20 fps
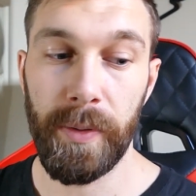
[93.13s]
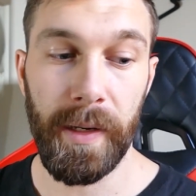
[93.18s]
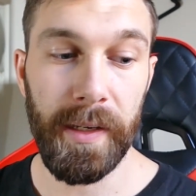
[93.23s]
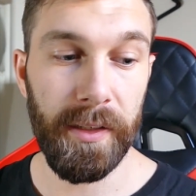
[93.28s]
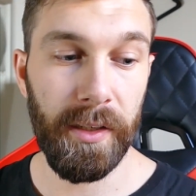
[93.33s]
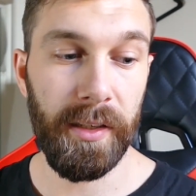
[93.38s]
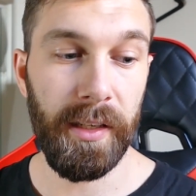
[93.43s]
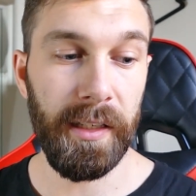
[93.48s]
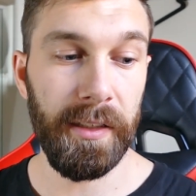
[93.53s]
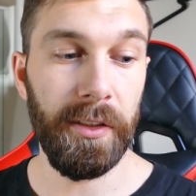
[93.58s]
means
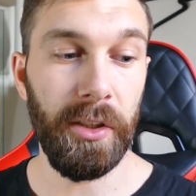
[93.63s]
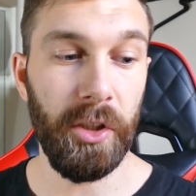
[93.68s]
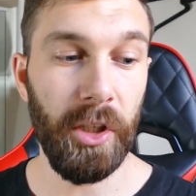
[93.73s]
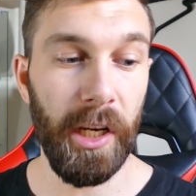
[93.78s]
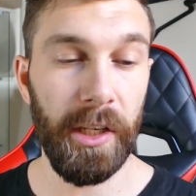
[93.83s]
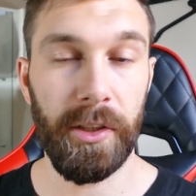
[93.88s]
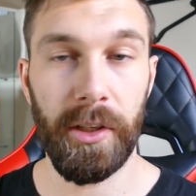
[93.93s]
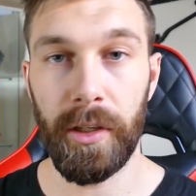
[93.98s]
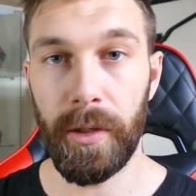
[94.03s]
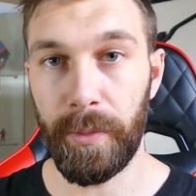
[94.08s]
this thing's
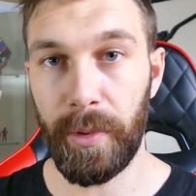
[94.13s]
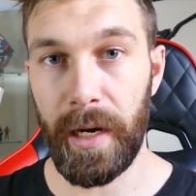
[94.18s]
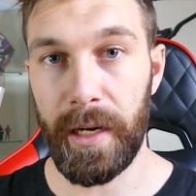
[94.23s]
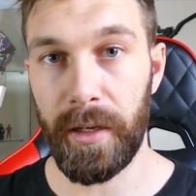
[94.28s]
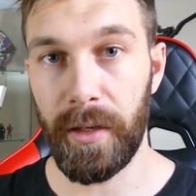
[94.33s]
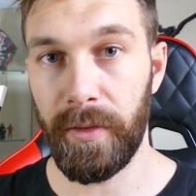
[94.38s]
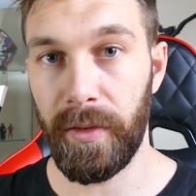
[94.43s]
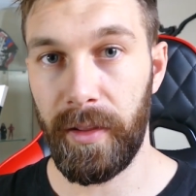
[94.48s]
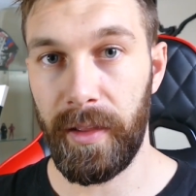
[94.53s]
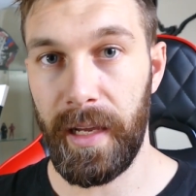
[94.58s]
just going to
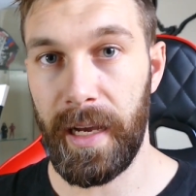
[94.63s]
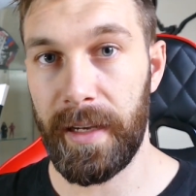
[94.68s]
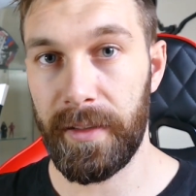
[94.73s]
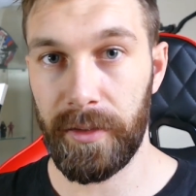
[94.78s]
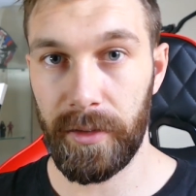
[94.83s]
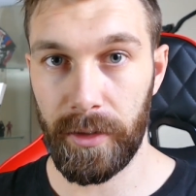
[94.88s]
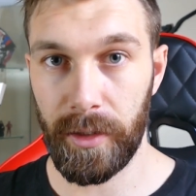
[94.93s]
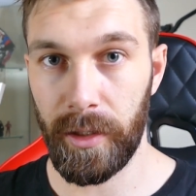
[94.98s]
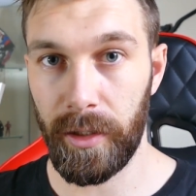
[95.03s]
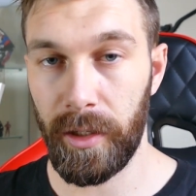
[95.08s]
break over the
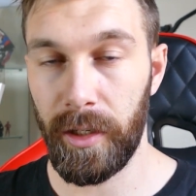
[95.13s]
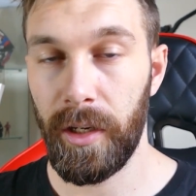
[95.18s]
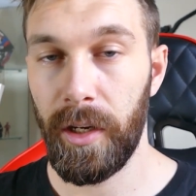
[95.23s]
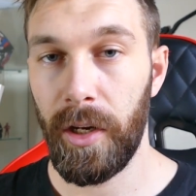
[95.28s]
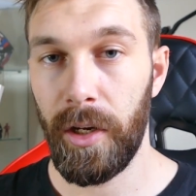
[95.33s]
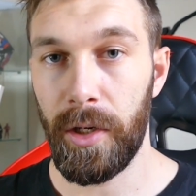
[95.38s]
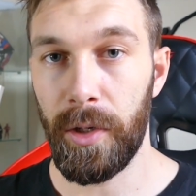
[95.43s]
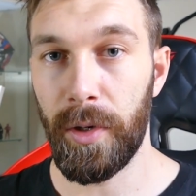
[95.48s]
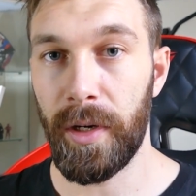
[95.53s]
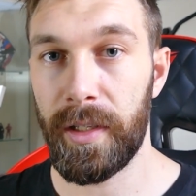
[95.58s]
$1,000
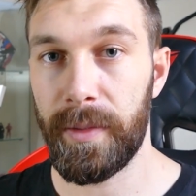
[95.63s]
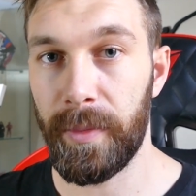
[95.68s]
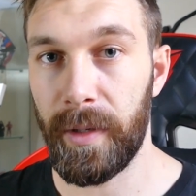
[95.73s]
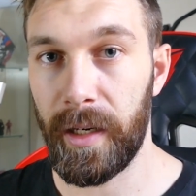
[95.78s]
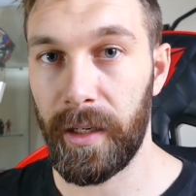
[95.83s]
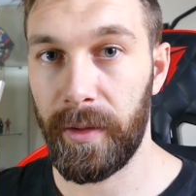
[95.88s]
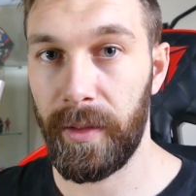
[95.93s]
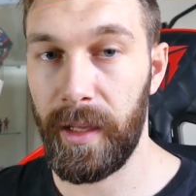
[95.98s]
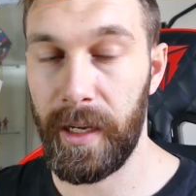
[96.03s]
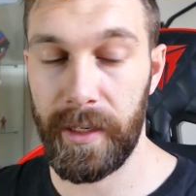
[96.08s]
US
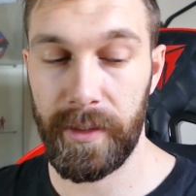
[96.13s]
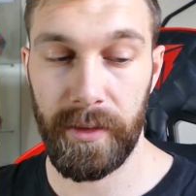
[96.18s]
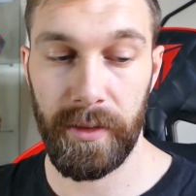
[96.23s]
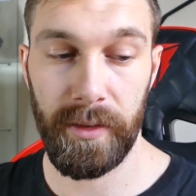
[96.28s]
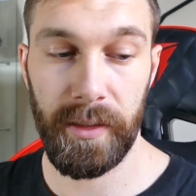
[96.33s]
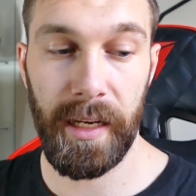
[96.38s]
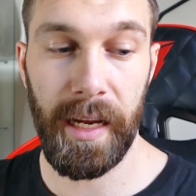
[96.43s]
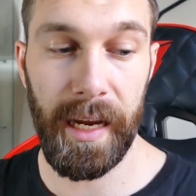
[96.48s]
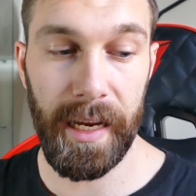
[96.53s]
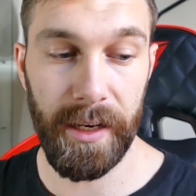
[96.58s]
mark,
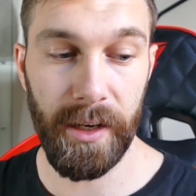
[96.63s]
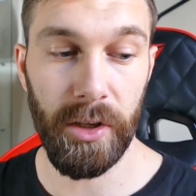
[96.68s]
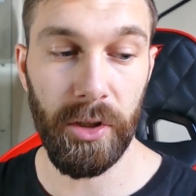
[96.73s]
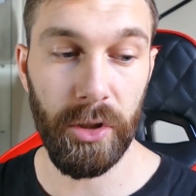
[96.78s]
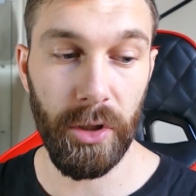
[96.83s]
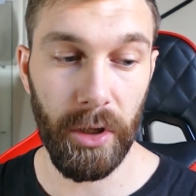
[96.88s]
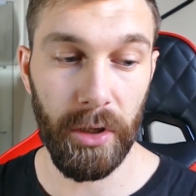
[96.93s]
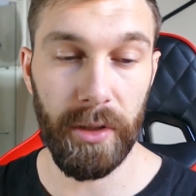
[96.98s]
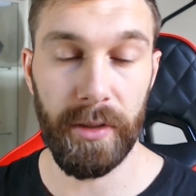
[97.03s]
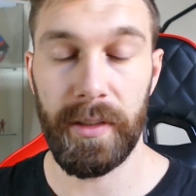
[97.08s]

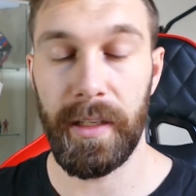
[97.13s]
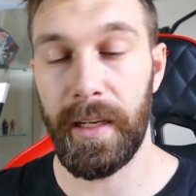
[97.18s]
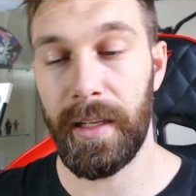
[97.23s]
$1,010.